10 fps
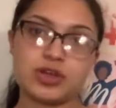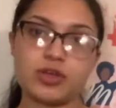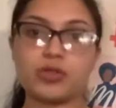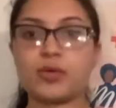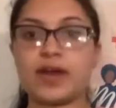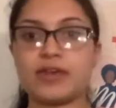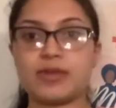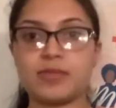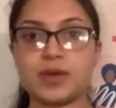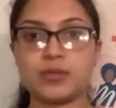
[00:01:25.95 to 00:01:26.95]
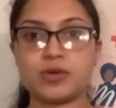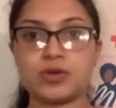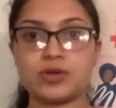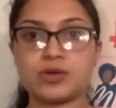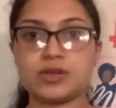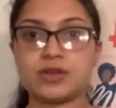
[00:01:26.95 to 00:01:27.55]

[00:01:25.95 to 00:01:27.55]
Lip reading: the way that people